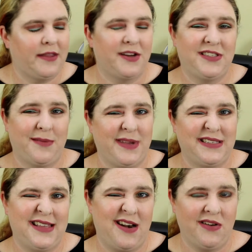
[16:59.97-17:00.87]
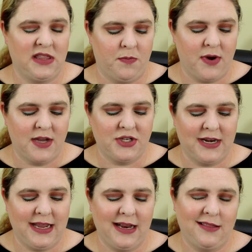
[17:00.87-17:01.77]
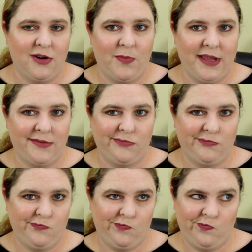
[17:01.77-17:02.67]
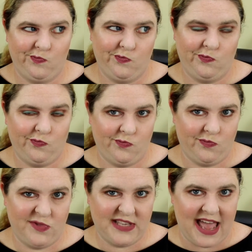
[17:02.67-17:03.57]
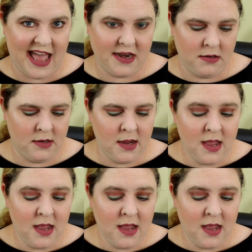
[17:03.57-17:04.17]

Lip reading: and there's some months that I don't get the brush and I get a little bit sad